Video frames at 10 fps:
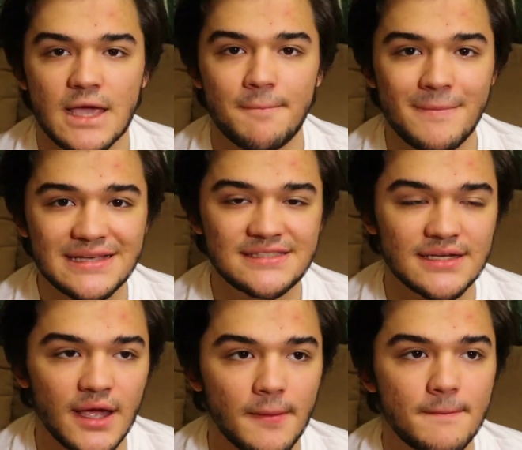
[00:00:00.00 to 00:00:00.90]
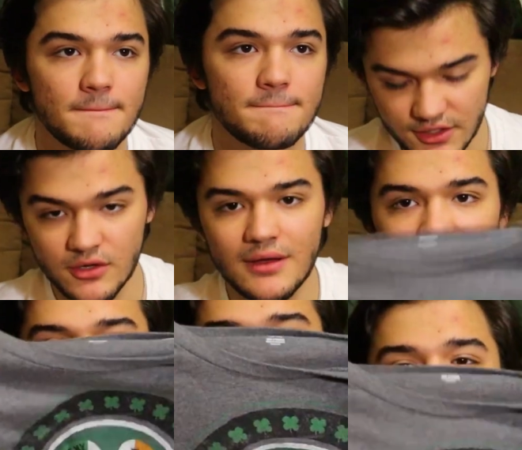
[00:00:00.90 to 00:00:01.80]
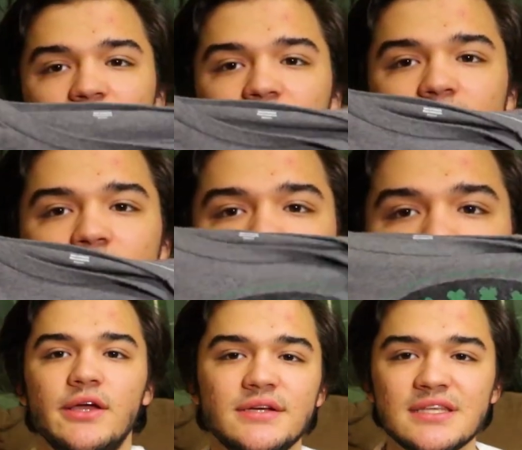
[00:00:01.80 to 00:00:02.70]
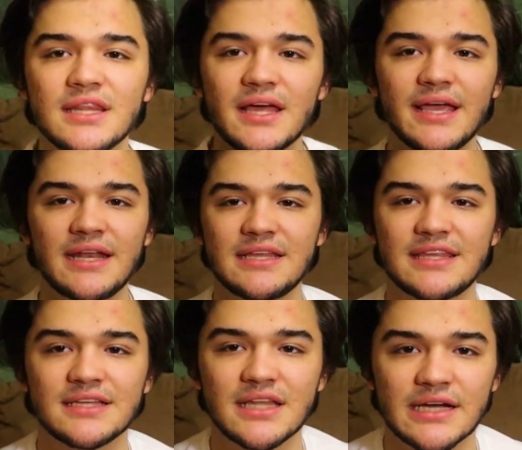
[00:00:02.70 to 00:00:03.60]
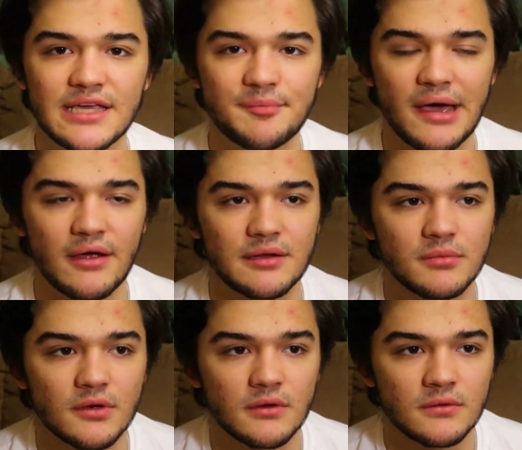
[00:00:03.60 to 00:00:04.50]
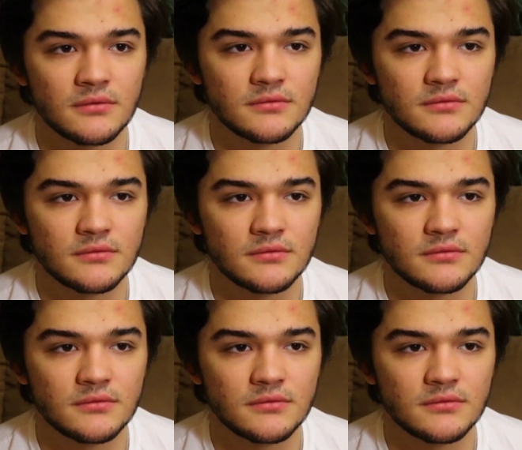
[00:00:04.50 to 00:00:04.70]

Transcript: I messed it up. You know, this shirt, there isn't anything lucky about it, bro.